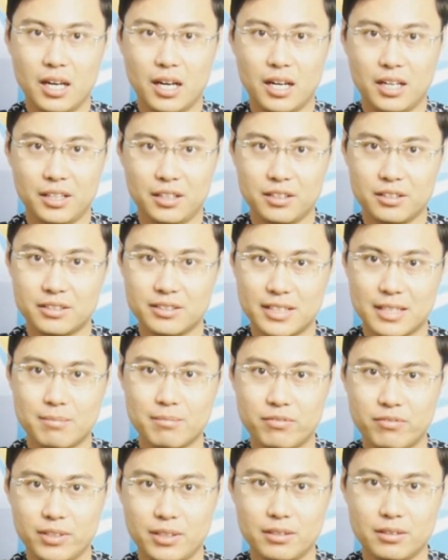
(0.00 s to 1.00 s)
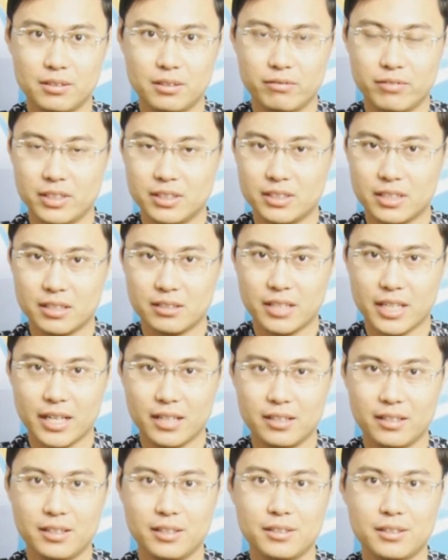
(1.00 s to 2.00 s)
in the same field without
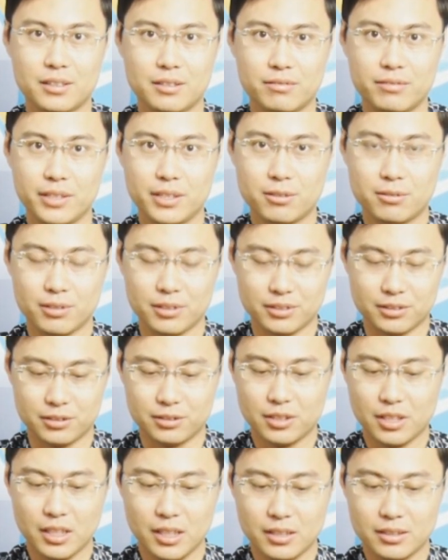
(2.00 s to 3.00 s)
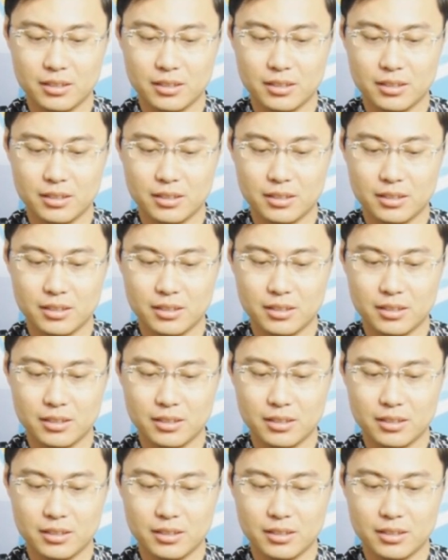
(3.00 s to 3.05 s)
any interference.